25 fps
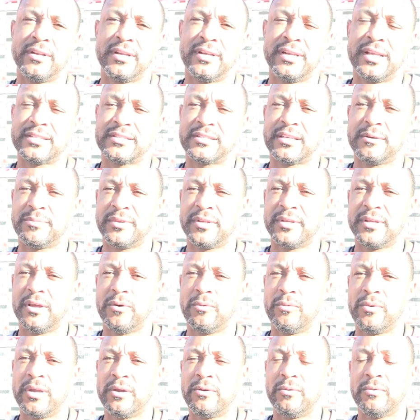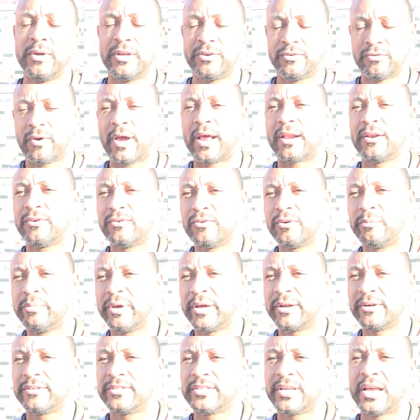And that's something that we try to do a
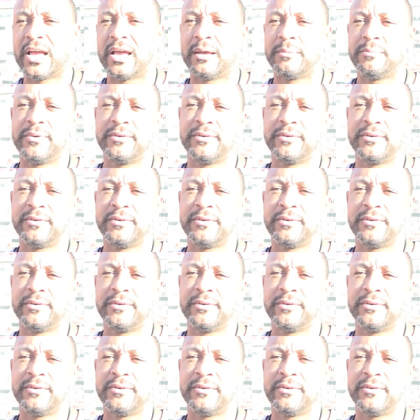better job